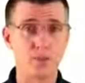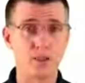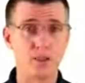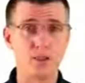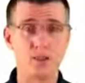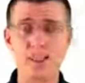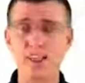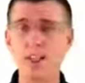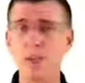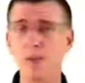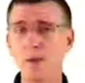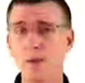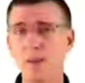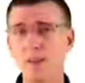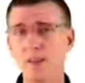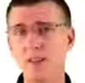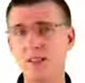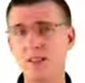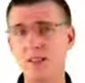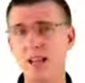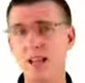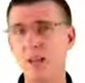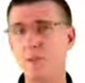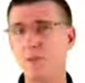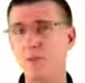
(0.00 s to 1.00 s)
Think about the
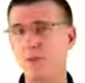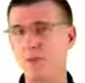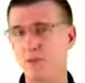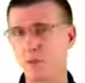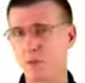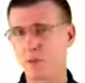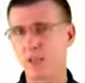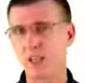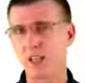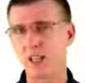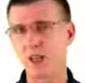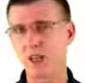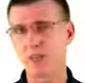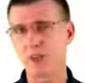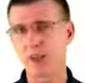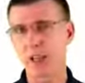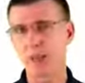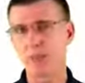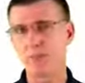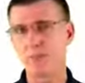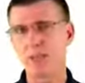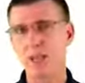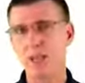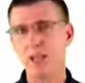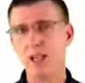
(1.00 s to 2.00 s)
time before the
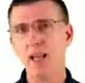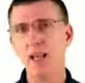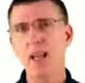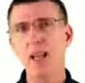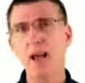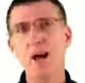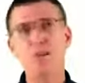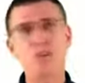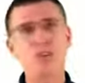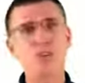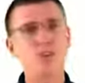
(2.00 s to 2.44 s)
internet, how